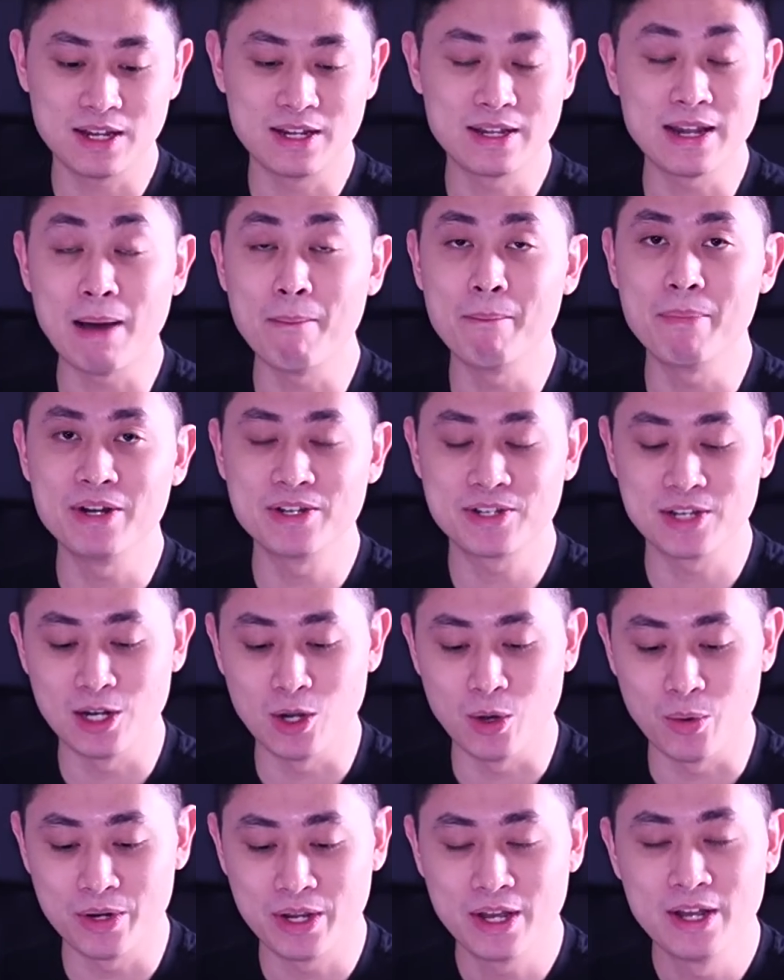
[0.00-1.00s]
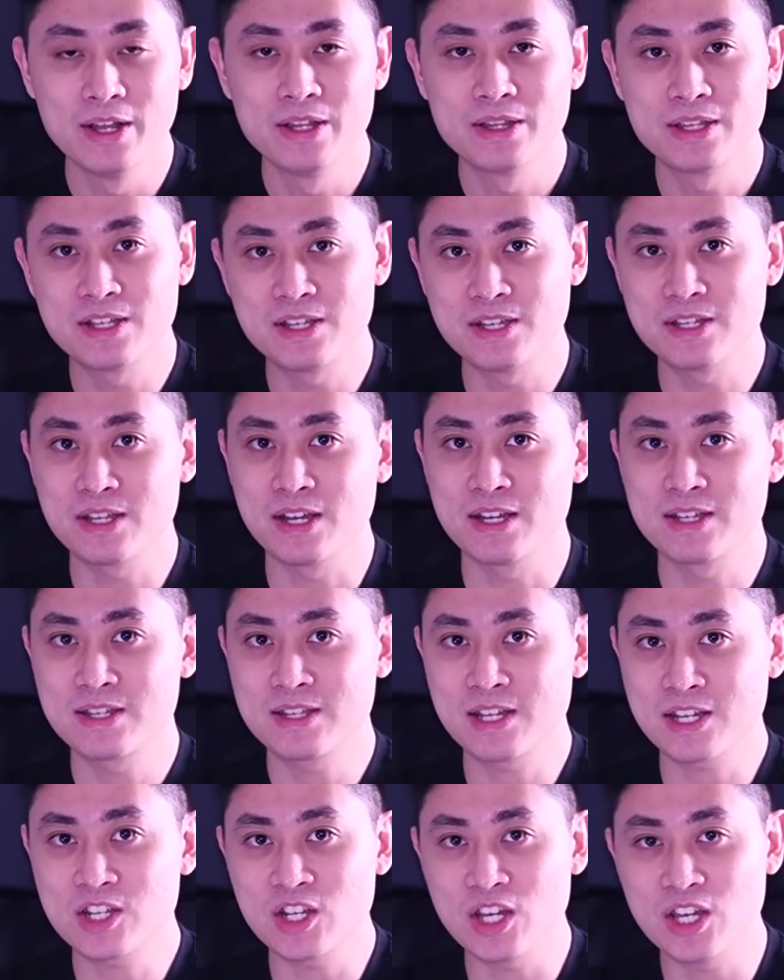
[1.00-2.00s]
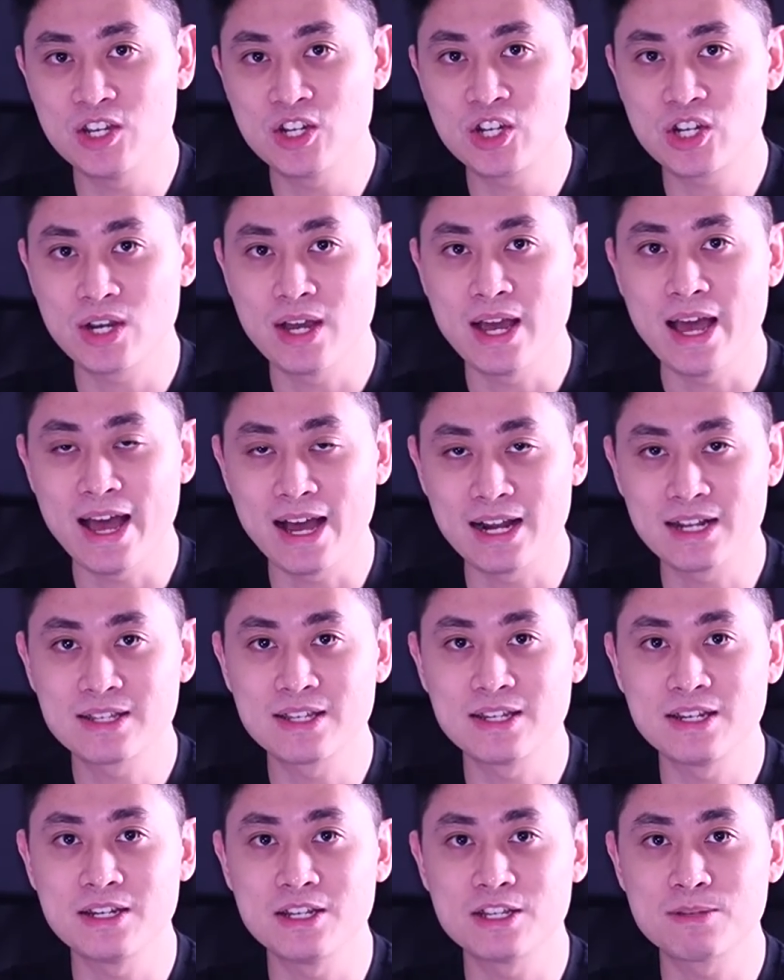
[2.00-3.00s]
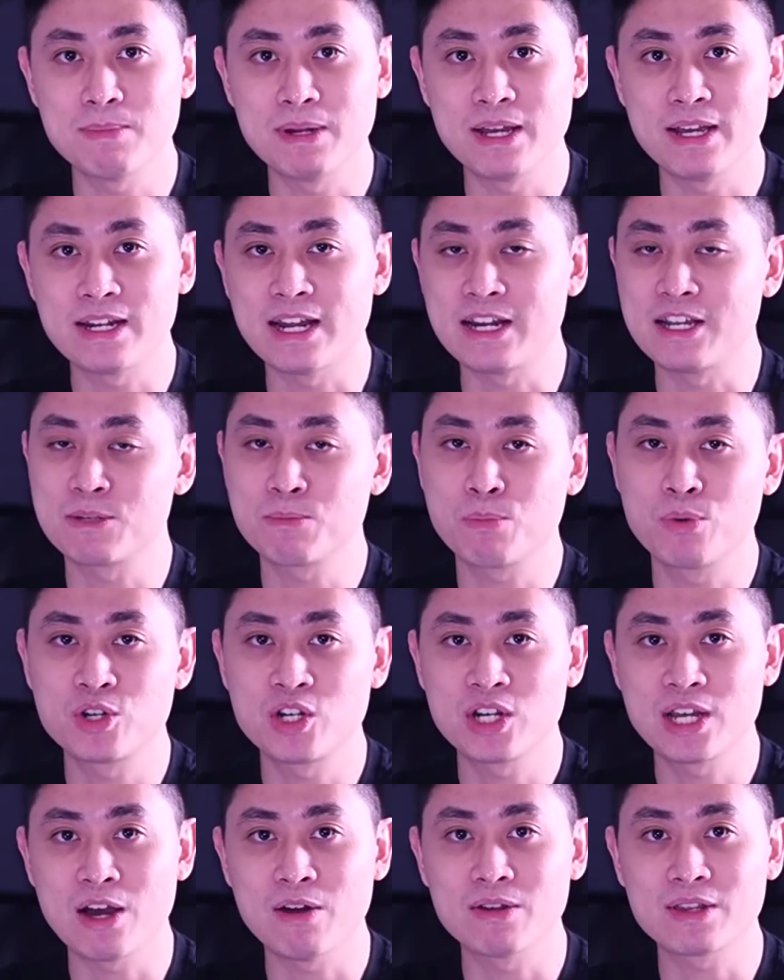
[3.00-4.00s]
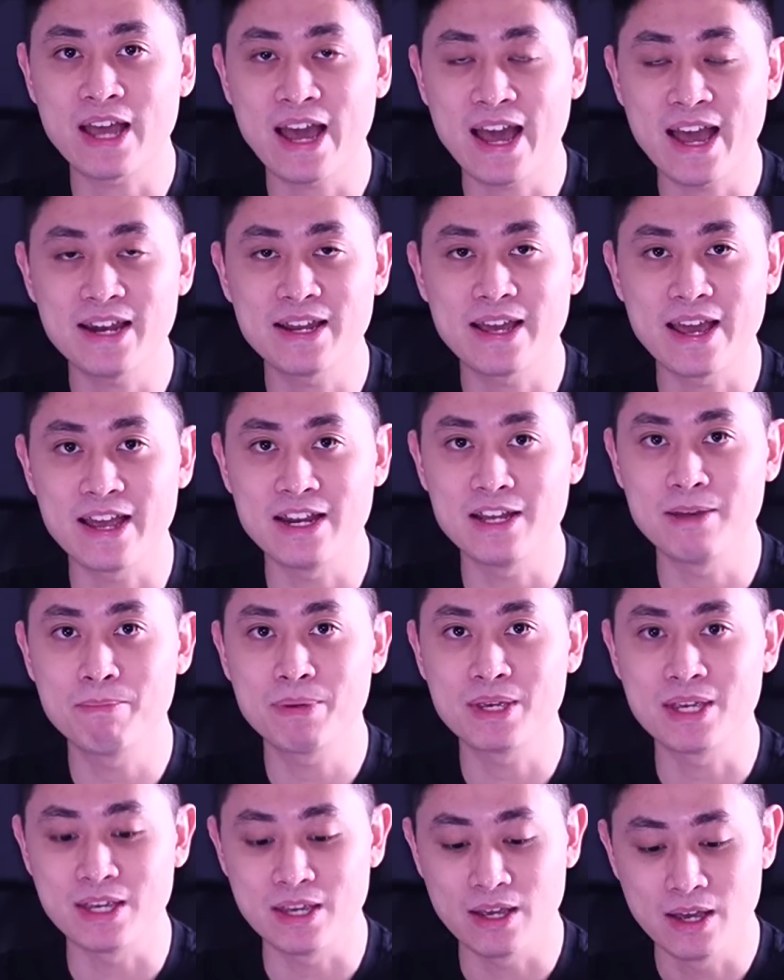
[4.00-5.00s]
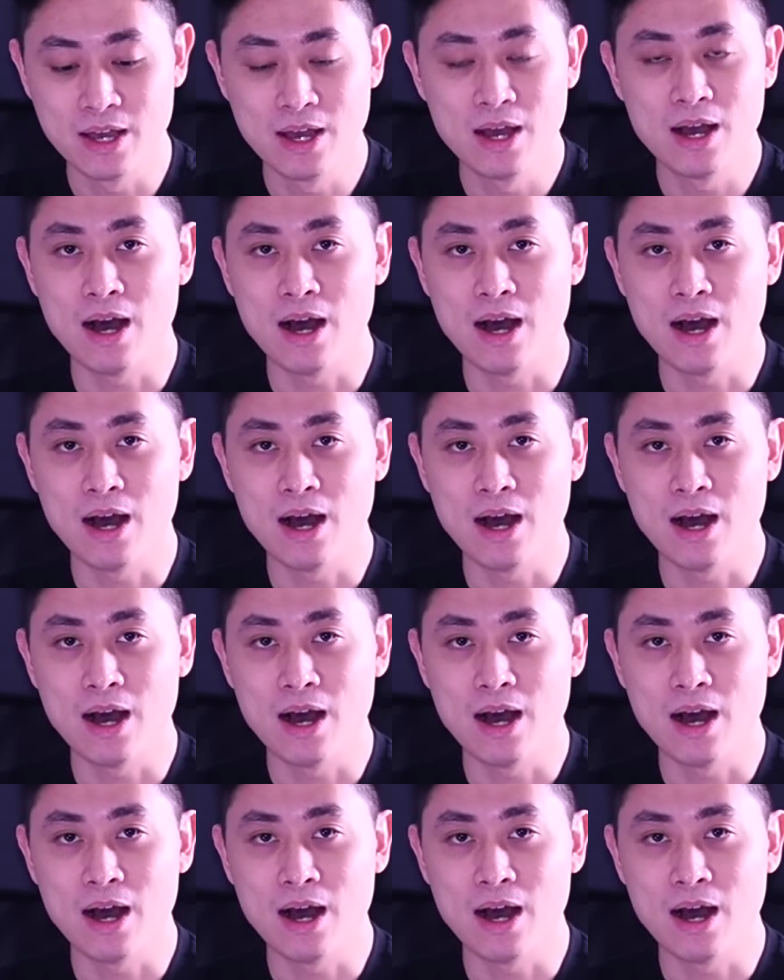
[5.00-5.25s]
numbers alone, this is a 6-inch LCD display that is pushing out 1080p.